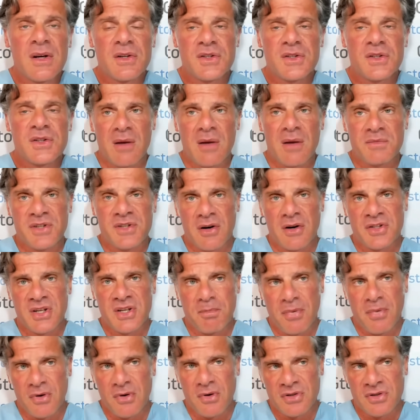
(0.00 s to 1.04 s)
SARMs are
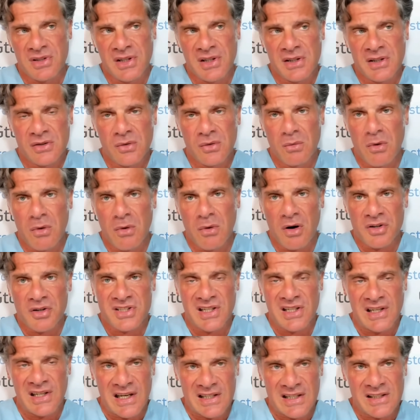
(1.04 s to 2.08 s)
supposedly to work
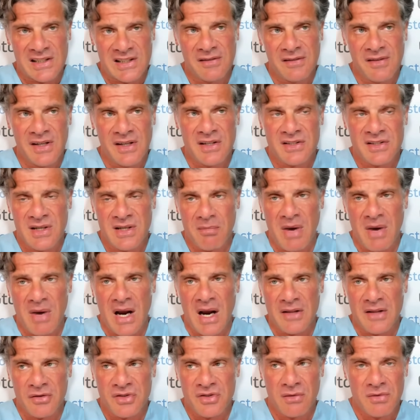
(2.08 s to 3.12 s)
selectively in some
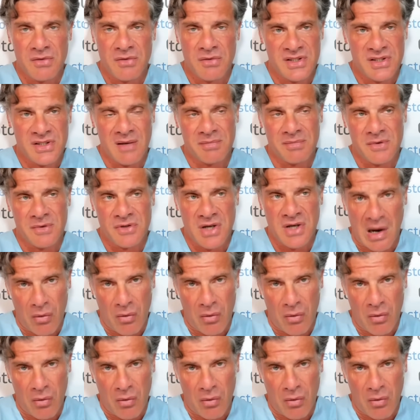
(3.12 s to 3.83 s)
androgen receptors.